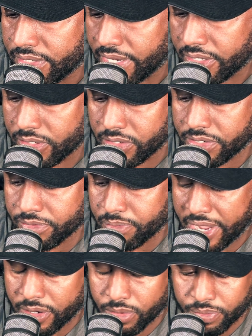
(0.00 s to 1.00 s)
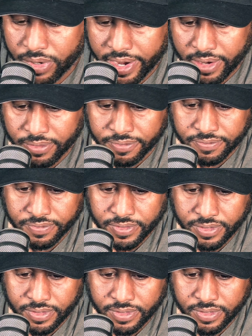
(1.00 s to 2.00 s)
They look at Michael Brown.
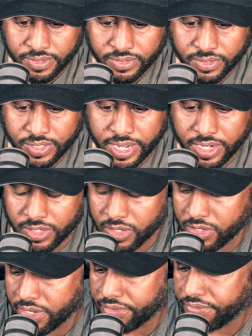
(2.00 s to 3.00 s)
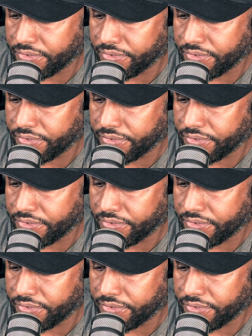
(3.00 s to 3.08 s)
They can look at